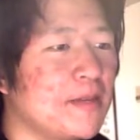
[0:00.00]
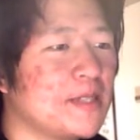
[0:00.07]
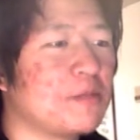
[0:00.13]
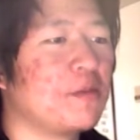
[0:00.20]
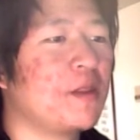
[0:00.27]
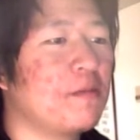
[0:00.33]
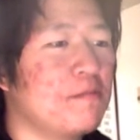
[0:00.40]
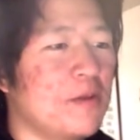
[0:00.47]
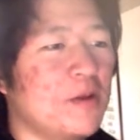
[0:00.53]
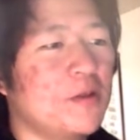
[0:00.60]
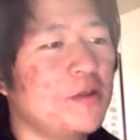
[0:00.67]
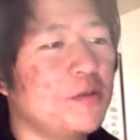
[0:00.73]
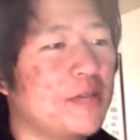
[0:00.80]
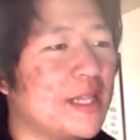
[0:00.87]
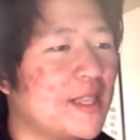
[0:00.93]
mess with
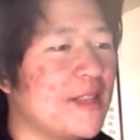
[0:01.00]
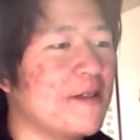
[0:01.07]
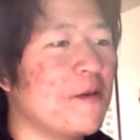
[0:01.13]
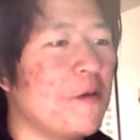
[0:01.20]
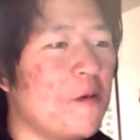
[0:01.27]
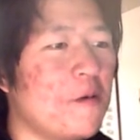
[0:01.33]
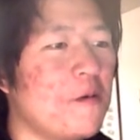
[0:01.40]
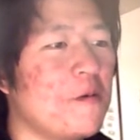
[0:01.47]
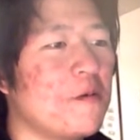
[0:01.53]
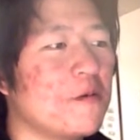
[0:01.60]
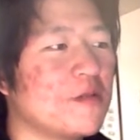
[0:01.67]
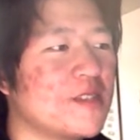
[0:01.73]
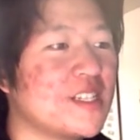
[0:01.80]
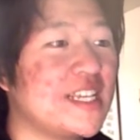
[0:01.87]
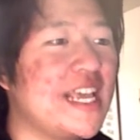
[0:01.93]
bowl, you get the
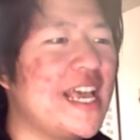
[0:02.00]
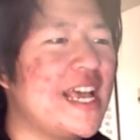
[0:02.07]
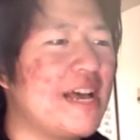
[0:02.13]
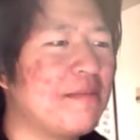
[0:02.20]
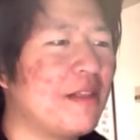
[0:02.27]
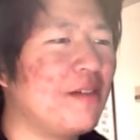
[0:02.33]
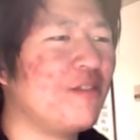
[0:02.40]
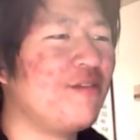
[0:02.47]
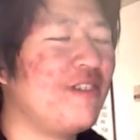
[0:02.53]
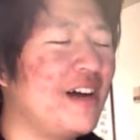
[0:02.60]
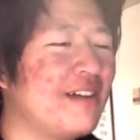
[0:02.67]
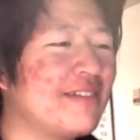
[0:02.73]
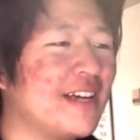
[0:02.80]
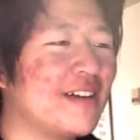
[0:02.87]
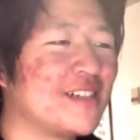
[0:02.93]
horns. Yeah, I'm level
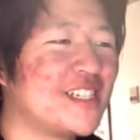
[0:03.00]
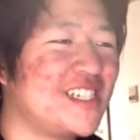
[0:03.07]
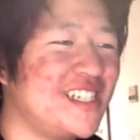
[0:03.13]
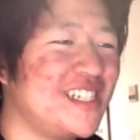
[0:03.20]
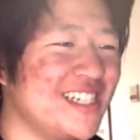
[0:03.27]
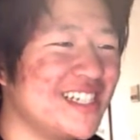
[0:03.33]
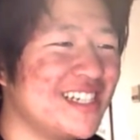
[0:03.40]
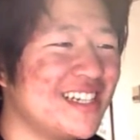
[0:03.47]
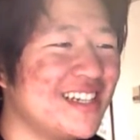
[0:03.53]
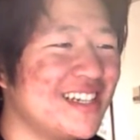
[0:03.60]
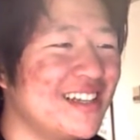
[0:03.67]
5 now, shit.